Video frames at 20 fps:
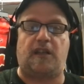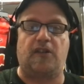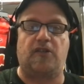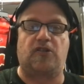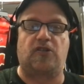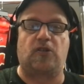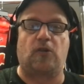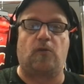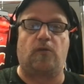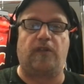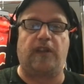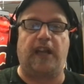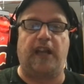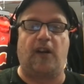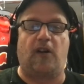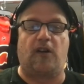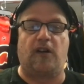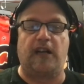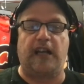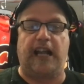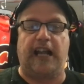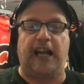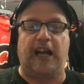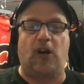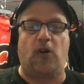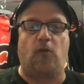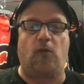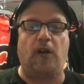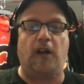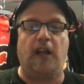So they are
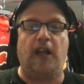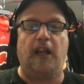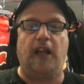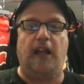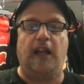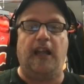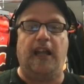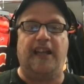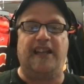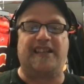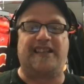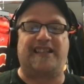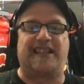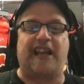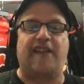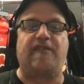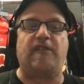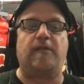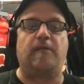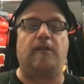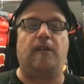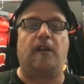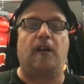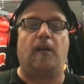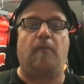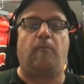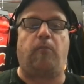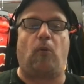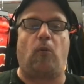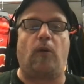now 7
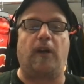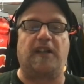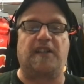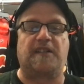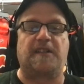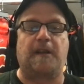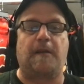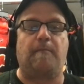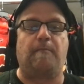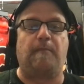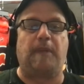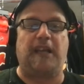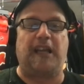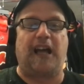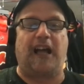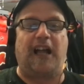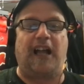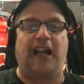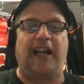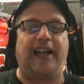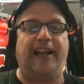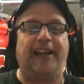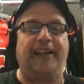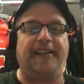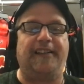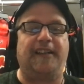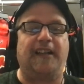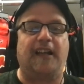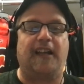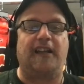points
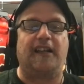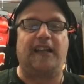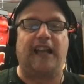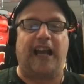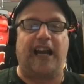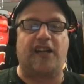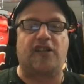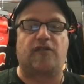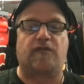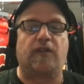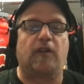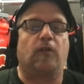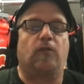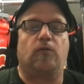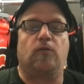behind Nashville,